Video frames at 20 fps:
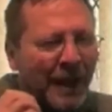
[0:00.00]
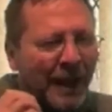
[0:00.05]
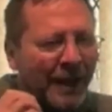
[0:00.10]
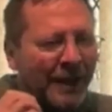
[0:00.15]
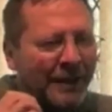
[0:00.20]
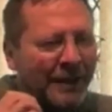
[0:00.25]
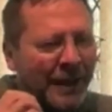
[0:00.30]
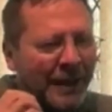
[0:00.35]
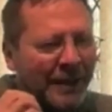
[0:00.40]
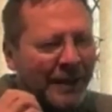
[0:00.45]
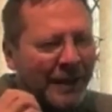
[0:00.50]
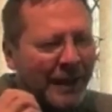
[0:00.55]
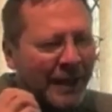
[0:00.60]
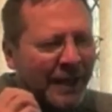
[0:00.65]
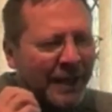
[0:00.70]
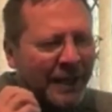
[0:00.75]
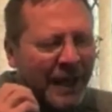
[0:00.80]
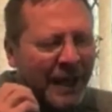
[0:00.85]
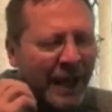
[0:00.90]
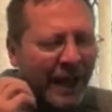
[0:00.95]
And then,
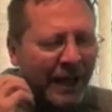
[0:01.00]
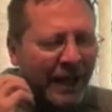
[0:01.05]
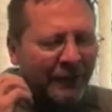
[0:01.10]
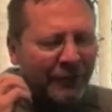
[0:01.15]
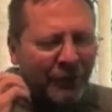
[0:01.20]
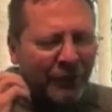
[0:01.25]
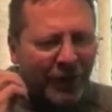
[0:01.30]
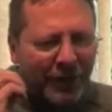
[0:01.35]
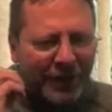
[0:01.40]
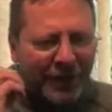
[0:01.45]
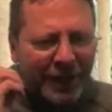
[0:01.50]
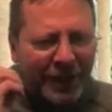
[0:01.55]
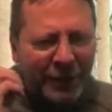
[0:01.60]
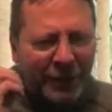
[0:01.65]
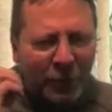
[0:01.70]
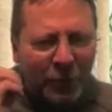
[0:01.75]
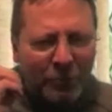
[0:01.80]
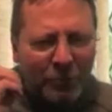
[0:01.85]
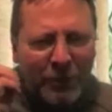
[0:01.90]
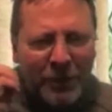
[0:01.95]
and finally,
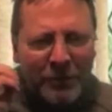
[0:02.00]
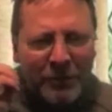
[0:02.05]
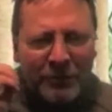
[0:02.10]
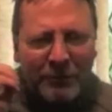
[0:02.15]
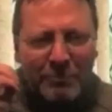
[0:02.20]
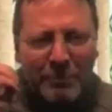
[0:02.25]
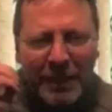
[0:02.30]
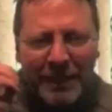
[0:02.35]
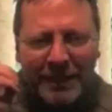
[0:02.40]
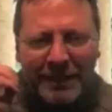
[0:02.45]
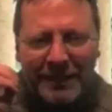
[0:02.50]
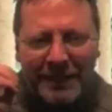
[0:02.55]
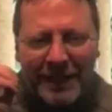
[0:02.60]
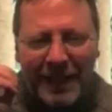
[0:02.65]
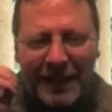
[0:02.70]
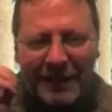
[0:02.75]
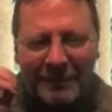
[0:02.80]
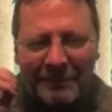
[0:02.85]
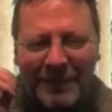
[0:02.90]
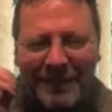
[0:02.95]
your mother's maiden
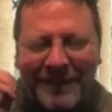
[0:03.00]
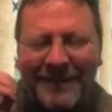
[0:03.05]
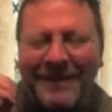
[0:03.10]
name.